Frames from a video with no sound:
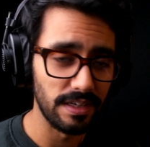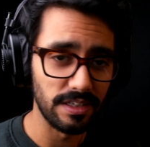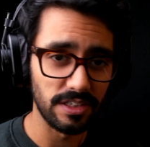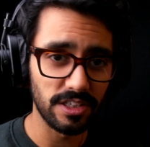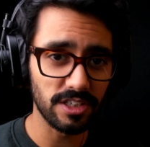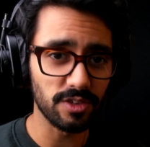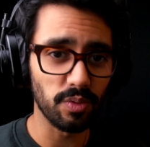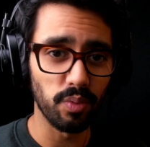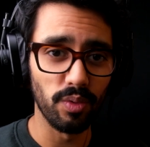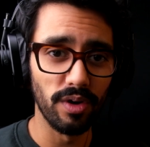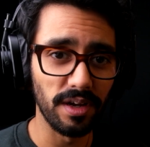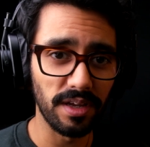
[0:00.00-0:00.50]

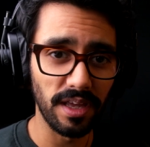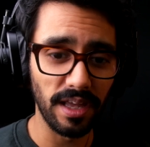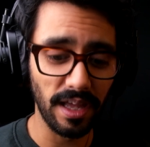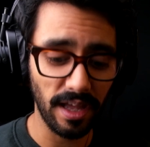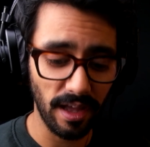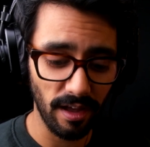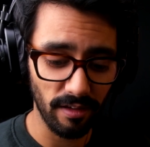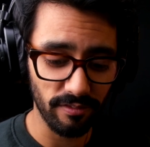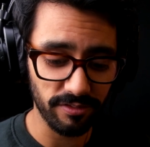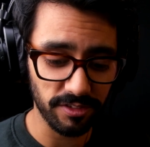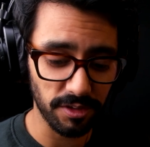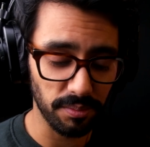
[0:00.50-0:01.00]
Just working
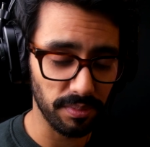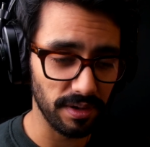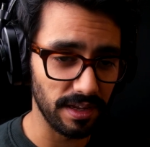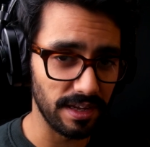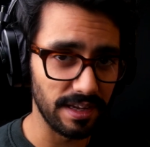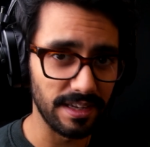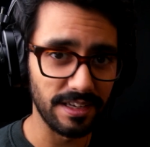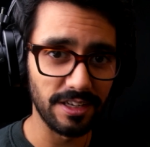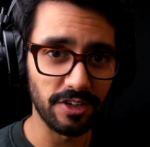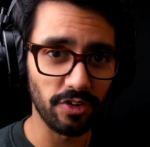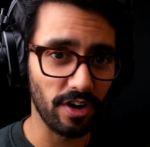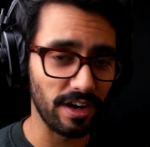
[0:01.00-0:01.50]

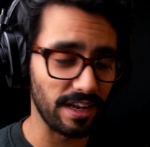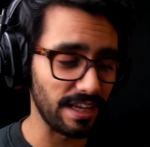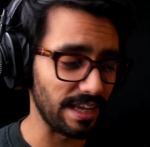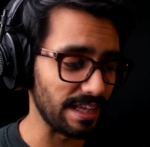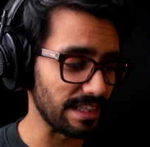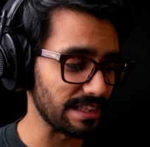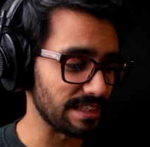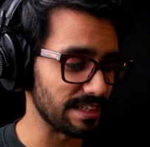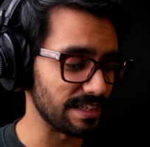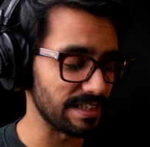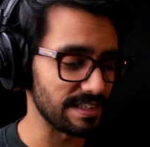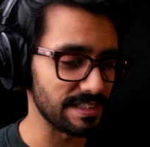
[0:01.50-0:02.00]
comfortably, trying to
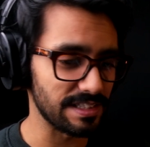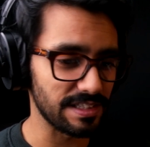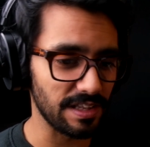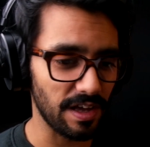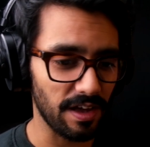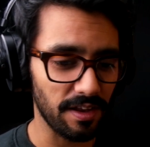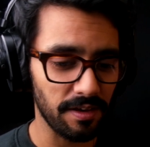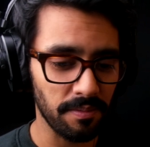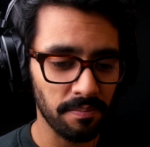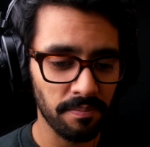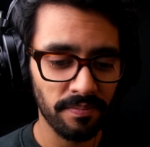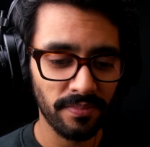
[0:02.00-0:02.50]
get things
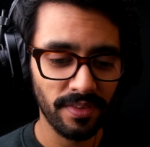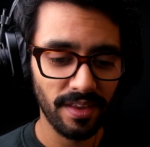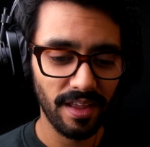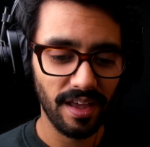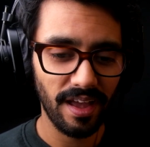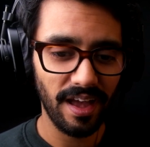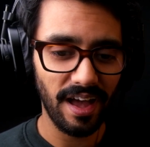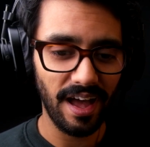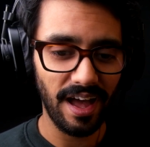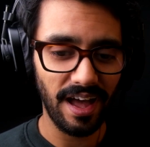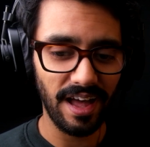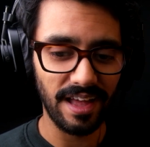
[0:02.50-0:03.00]
done.
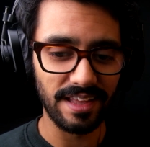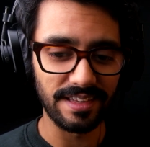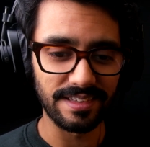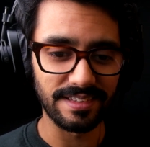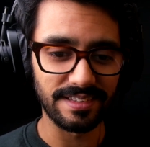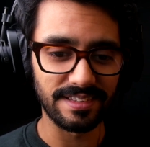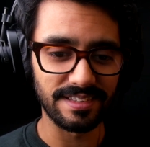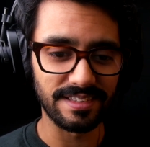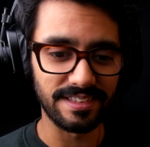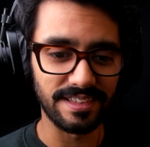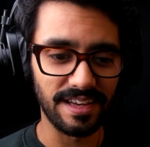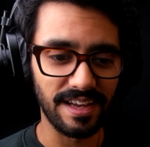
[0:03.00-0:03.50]

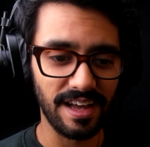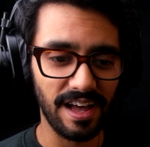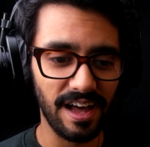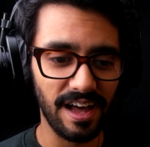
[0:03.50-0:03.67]
And